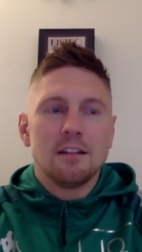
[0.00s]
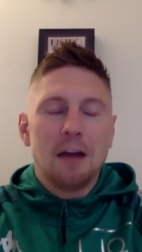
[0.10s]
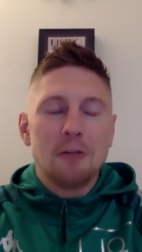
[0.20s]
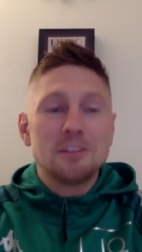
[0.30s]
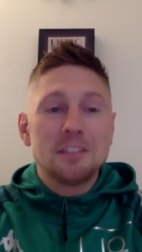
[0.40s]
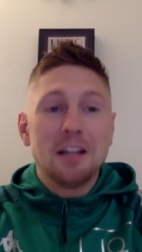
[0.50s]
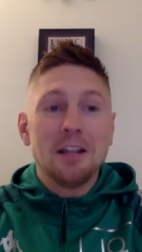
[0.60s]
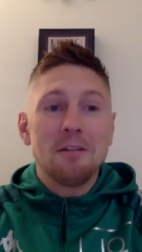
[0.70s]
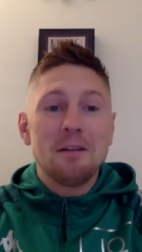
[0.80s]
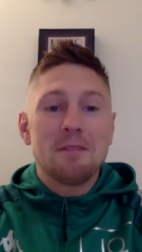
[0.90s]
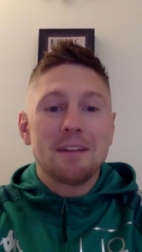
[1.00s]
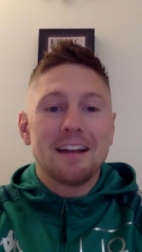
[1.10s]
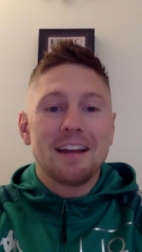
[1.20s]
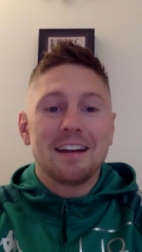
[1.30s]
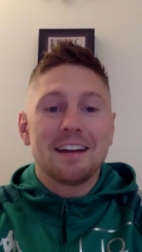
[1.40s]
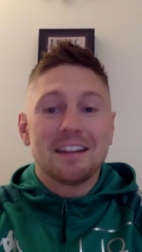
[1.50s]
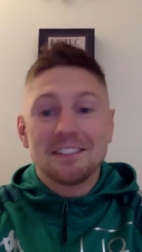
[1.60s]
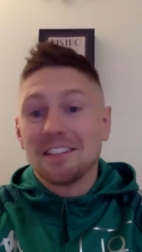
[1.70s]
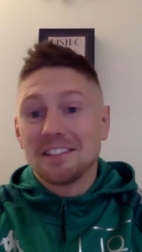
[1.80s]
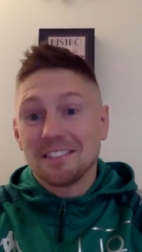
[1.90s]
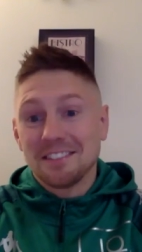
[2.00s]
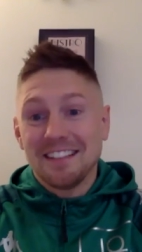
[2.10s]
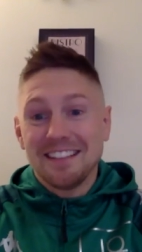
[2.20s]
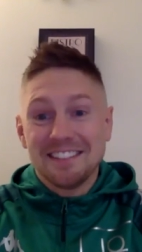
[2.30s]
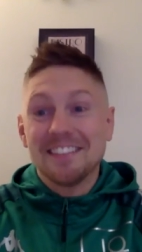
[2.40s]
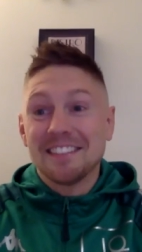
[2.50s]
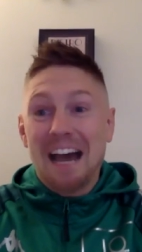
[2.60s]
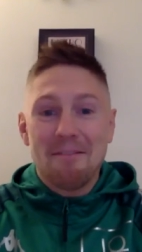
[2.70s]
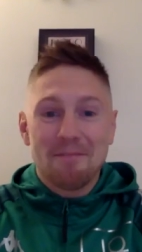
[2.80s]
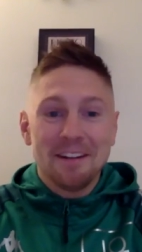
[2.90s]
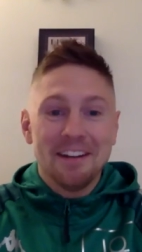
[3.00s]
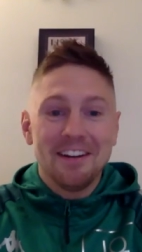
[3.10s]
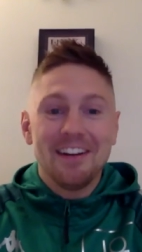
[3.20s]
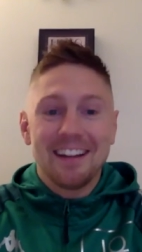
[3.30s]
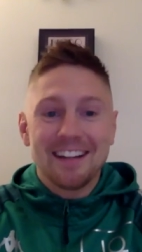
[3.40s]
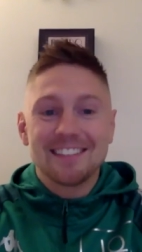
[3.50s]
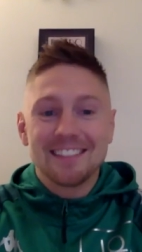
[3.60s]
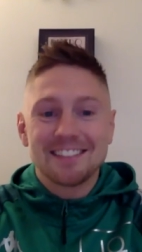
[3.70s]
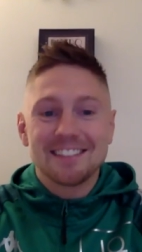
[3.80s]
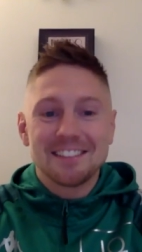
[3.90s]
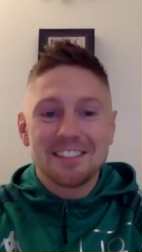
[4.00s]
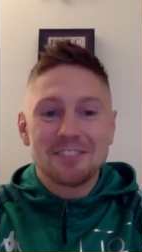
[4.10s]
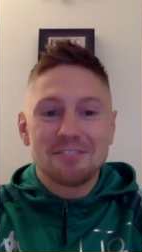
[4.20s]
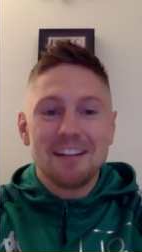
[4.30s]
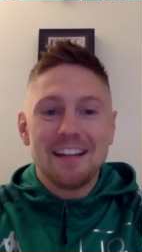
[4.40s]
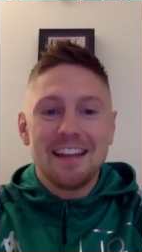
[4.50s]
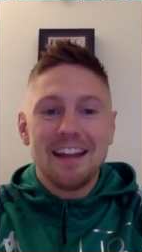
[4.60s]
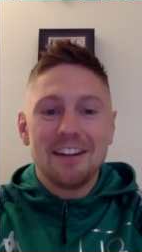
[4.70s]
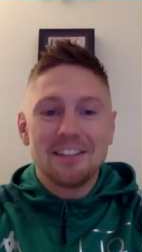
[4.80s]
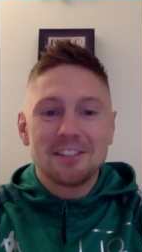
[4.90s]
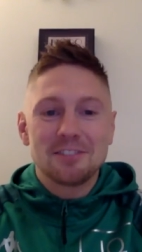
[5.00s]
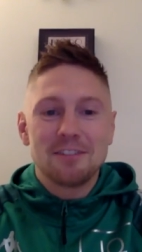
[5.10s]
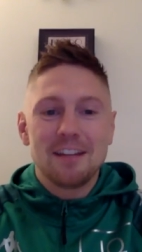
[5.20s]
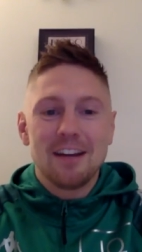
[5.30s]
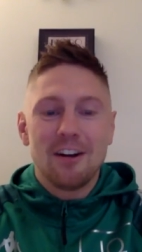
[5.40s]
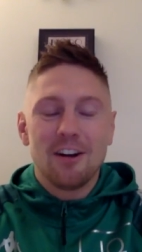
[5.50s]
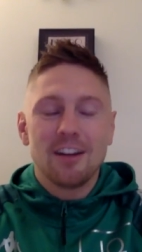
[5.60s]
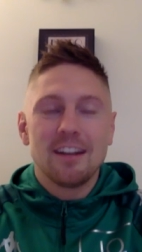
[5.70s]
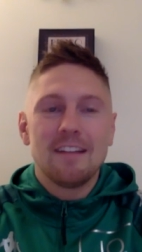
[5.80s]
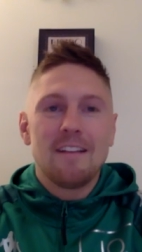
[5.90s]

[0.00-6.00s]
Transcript: I was still a wee bit like, is this is this happening now? Like, is this is this really there? Is this really on?